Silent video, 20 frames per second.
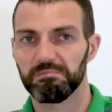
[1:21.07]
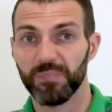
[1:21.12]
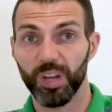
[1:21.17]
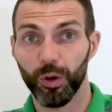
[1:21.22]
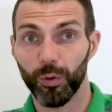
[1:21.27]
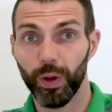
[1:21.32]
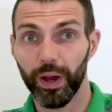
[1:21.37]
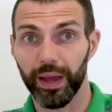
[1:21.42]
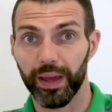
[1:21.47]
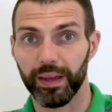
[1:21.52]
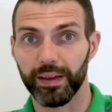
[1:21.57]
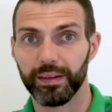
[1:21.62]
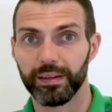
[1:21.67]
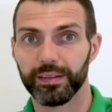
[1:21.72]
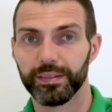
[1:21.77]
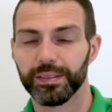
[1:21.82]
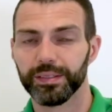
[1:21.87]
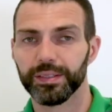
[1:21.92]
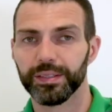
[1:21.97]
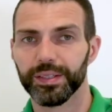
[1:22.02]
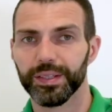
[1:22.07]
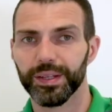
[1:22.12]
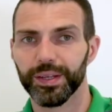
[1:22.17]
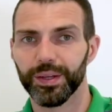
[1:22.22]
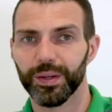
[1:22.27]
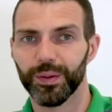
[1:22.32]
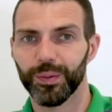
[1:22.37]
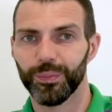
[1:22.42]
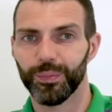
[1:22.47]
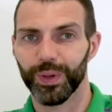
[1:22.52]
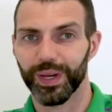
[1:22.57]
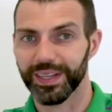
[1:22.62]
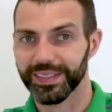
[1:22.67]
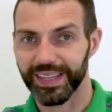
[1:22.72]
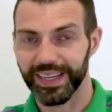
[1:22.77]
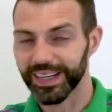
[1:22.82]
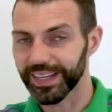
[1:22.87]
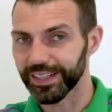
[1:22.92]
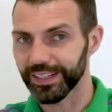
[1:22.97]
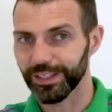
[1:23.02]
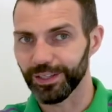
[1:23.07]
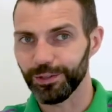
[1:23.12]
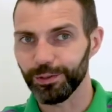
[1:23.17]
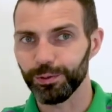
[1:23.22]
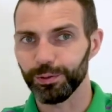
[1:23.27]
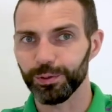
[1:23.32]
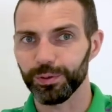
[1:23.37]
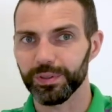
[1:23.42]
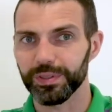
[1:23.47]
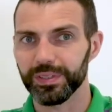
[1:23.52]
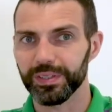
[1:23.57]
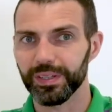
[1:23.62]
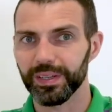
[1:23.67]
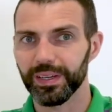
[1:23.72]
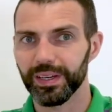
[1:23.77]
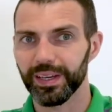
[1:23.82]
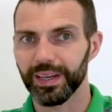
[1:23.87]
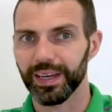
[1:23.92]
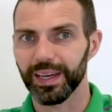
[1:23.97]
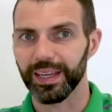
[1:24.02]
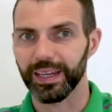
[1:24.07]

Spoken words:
No way, because I didn't use